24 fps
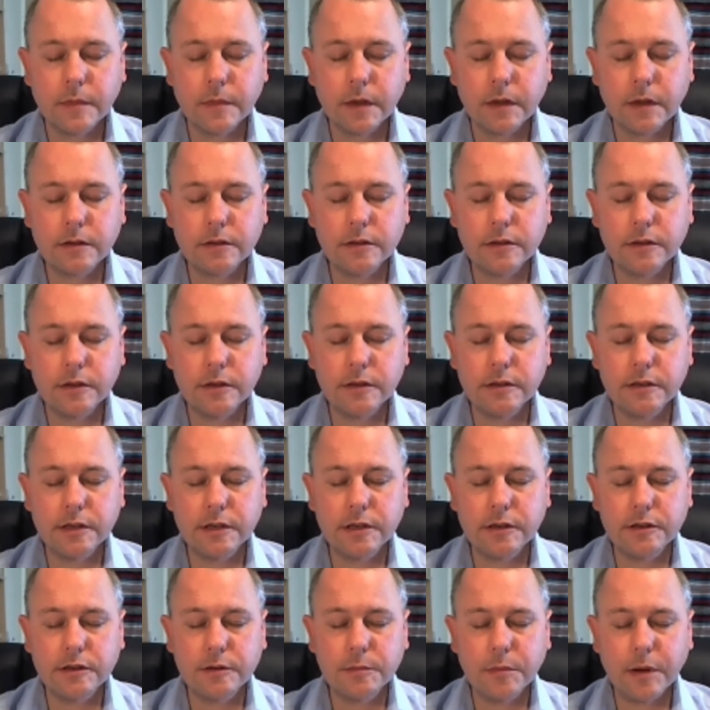And as you
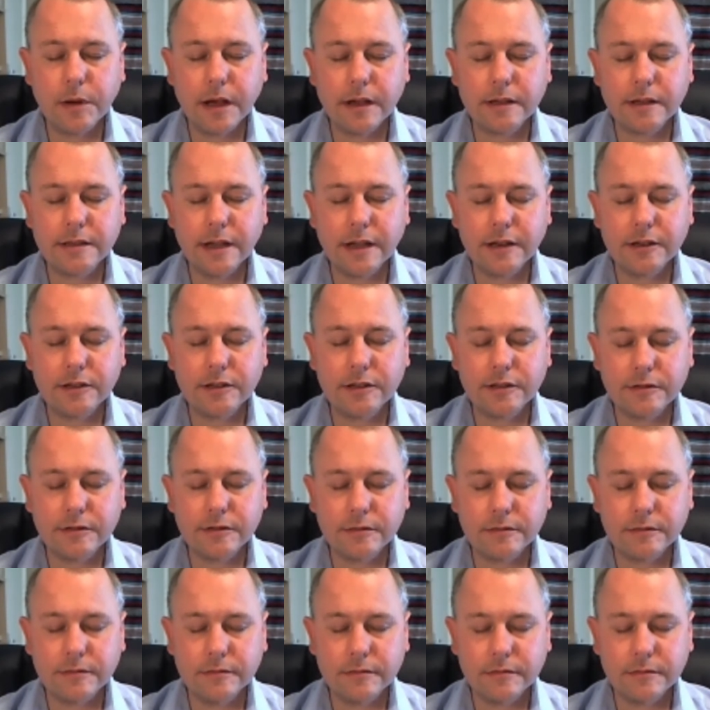continue to pay
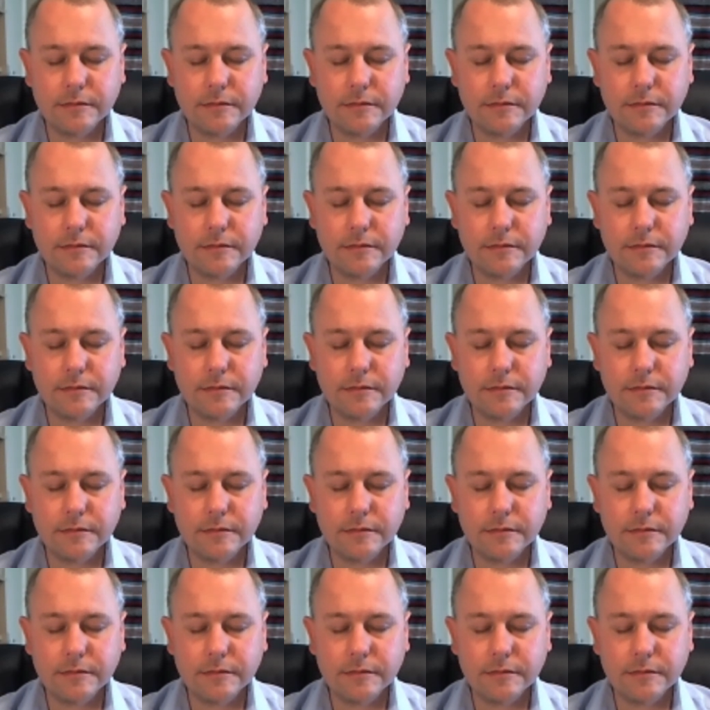attention